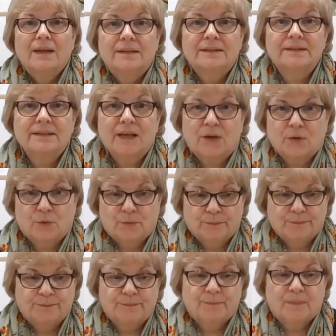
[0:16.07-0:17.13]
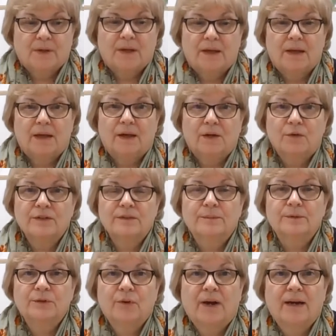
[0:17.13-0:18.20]
So,
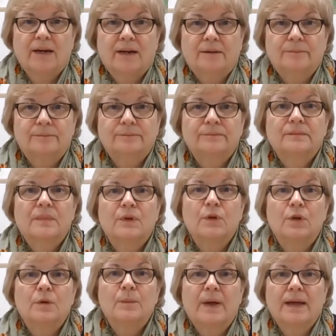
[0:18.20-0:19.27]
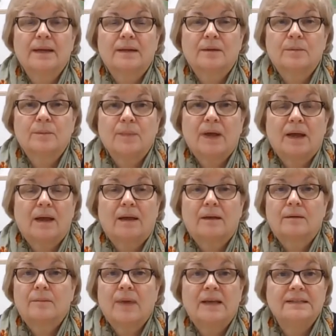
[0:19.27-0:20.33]
Christmas cracker, you can make them
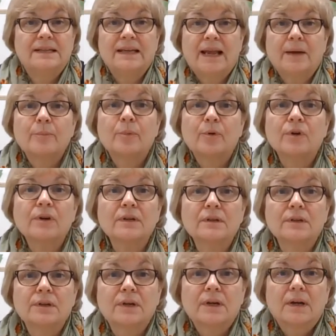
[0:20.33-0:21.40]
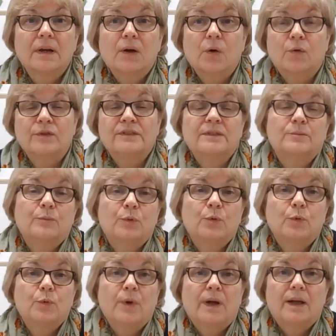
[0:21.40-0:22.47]
as elaborate or as
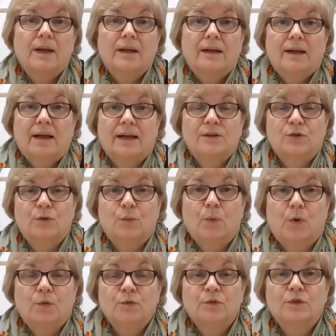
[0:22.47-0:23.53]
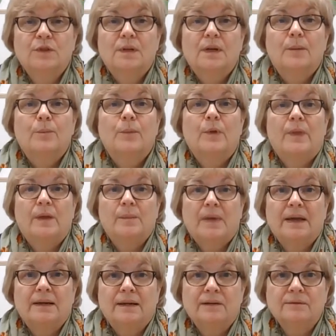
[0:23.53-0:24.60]
simple as you want, but they
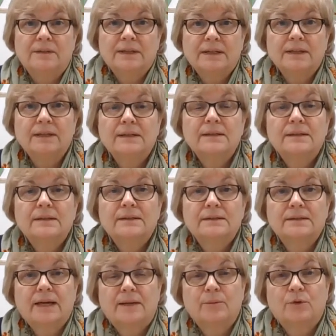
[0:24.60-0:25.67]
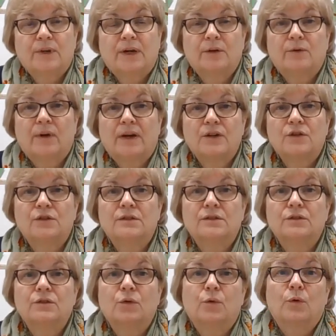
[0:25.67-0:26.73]
make lovely table
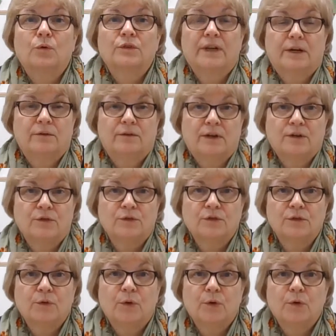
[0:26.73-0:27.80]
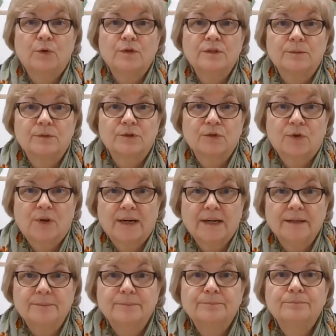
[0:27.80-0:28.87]
decorations or decorations for your Christmas
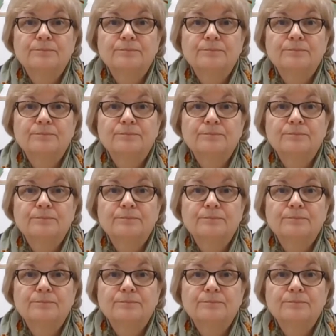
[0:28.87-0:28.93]
tree.